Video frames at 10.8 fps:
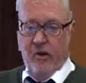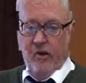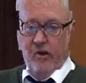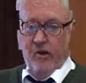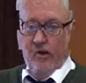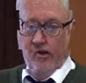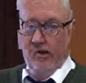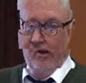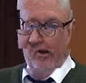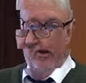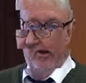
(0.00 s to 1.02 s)
first of all.
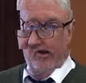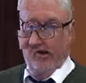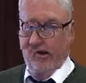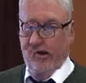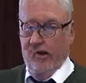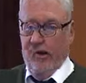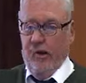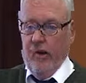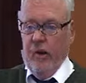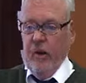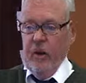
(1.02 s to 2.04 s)
Otherwise, you will
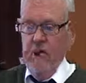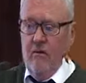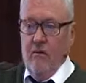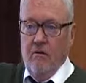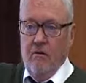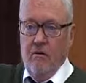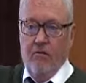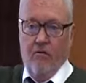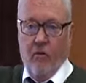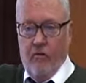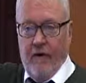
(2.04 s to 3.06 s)
go the
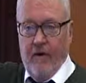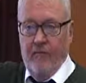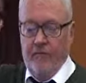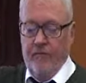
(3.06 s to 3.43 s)
wrong way.